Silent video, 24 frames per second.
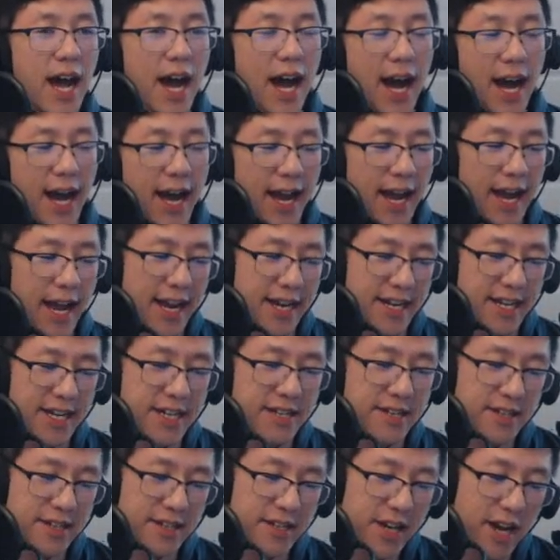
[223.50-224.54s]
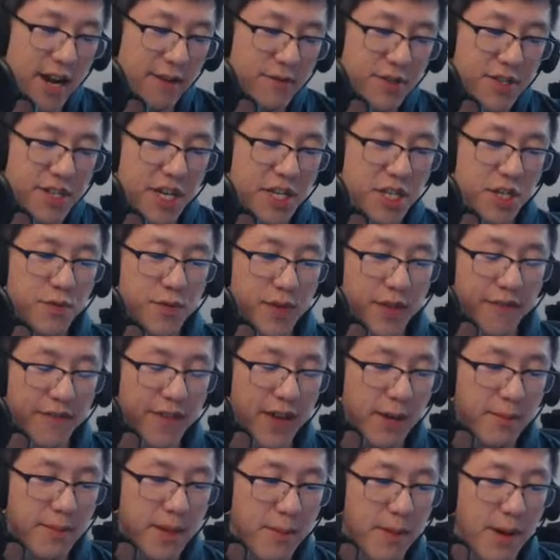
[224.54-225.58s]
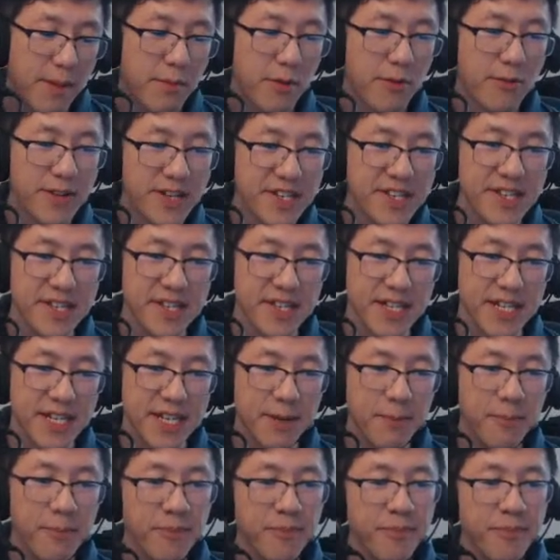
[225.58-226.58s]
I had a conversation with a family member recently.